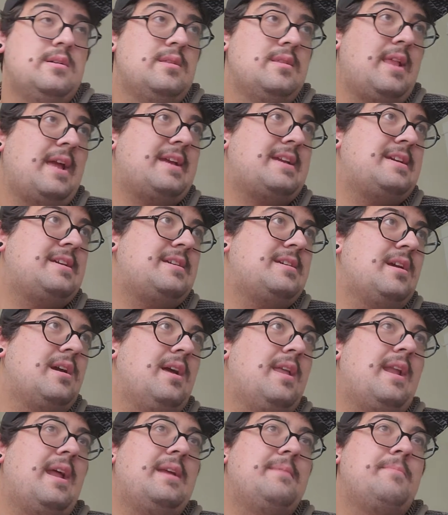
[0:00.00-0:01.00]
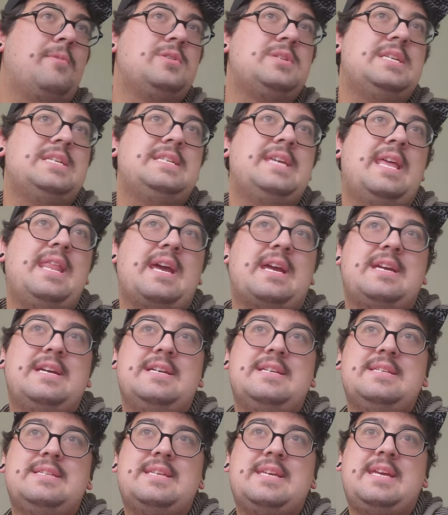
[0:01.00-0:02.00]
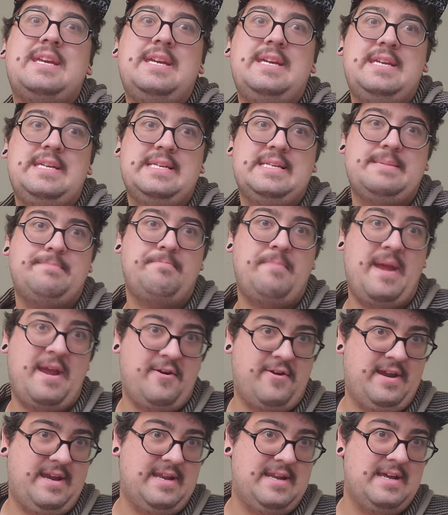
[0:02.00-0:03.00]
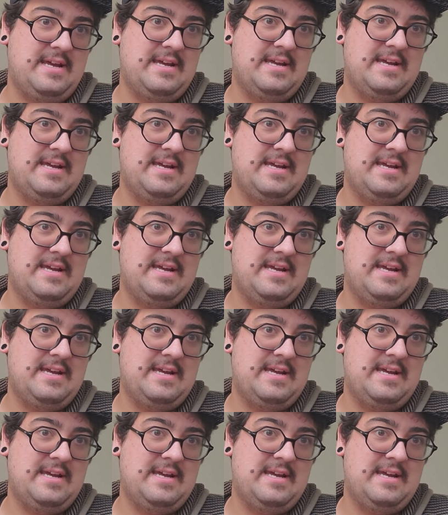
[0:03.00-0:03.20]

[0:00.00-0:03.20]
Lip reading: like, and I mostly say that because he is married.